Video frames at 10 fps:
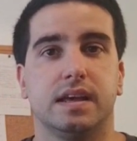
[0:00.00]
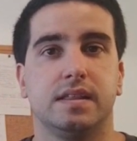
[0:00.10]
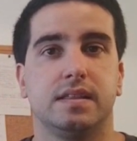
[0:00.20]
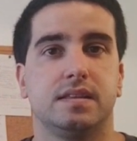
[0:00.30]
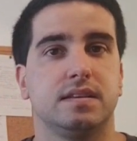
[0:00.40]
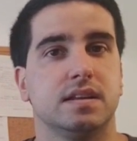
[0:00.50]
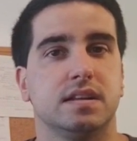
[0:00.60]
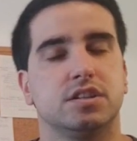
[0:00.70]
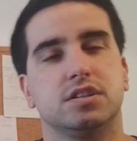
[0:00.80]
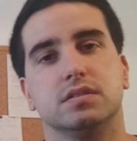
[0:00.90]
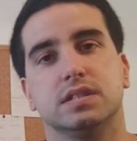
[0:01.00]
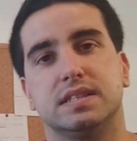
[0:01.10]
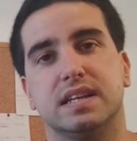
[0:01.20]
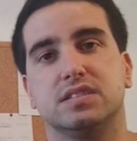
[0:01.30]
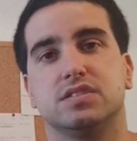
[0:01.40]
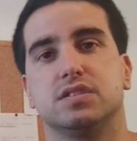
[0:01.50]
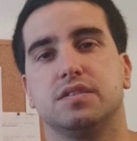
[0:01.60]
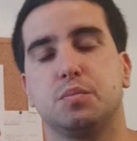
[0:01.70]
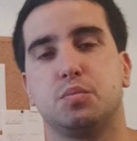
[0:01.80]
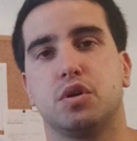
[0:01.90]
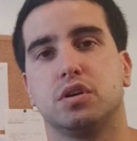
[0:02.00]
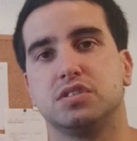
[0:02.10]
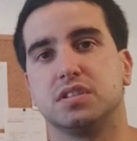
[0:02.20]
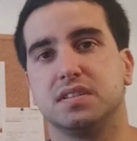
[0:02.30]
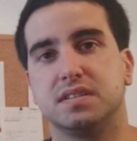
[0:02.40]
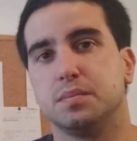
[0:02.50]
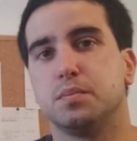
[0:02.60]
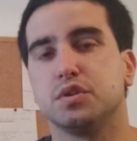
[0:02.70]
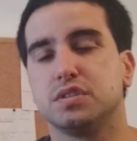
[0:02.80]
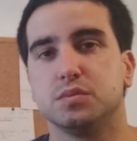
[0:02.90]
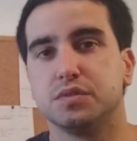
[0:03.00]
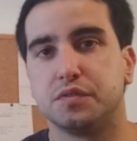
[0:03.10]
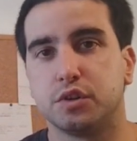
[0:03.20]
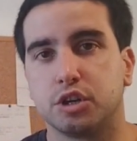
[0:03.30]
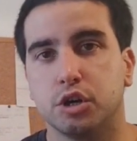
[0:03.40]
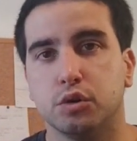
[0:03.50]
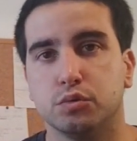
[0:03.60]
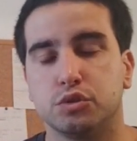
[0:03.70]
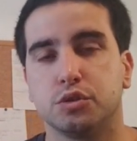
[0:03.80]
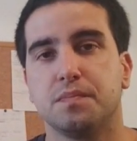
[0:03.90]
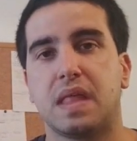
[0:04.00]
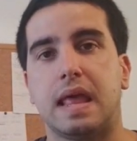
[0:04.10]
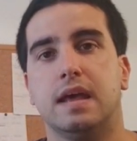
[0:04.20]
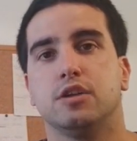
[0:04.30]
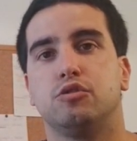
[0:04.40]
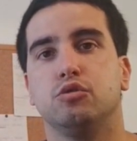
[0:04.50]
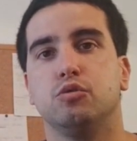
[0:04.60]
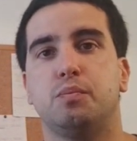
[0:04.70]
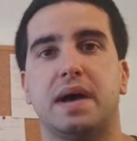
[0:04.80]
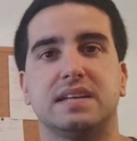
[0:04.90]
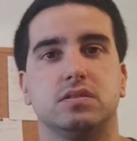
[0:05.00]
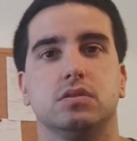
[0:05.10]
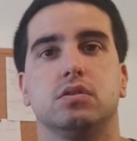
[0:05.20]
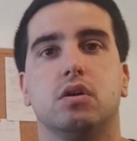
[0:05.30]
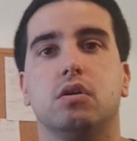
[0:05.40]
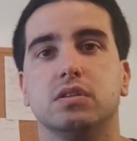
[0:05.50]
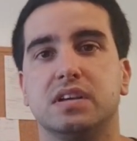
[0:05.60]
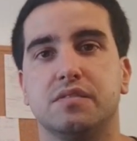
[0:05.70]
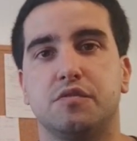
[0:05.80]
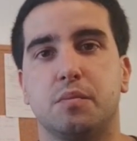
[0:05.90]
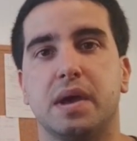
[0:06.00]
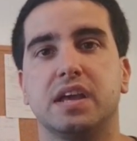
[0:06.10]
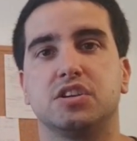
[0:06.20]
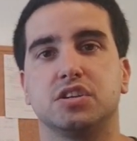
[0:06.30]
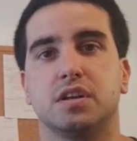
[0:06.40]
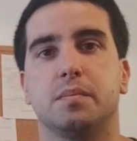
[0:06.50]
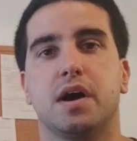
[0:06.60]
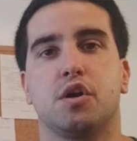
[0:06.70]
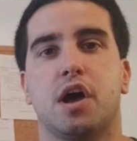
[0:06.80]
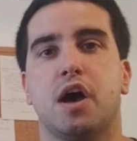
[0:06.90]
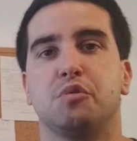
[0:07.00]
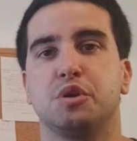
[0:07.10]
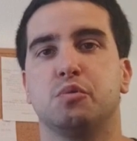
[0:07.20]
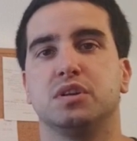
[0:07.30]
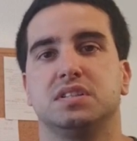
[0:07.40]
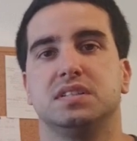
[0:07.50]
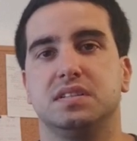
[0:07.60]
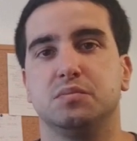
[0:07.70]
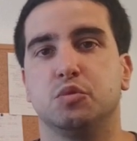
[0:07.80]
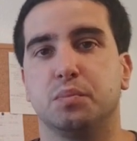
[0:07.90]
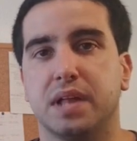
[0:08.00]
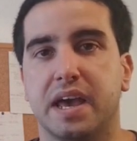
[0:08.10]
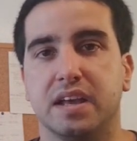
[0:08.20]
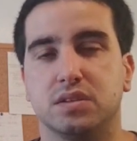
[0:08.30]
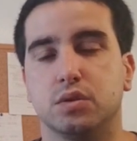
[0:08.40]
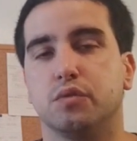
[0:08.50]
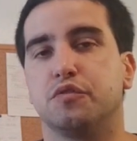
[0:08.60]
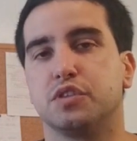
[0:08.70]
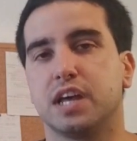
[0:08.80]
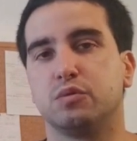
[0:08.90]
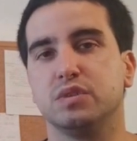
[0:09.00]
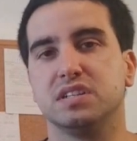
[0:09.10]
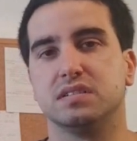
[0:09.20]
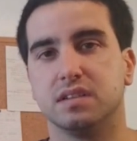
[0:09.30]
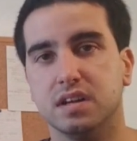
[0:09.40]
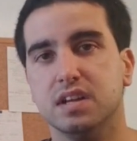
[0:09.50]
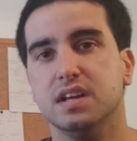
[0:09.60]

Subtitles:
in the initial stages of a project, it's impossible for a coach to pass along all the information about how he wants his team to play. So for that reason,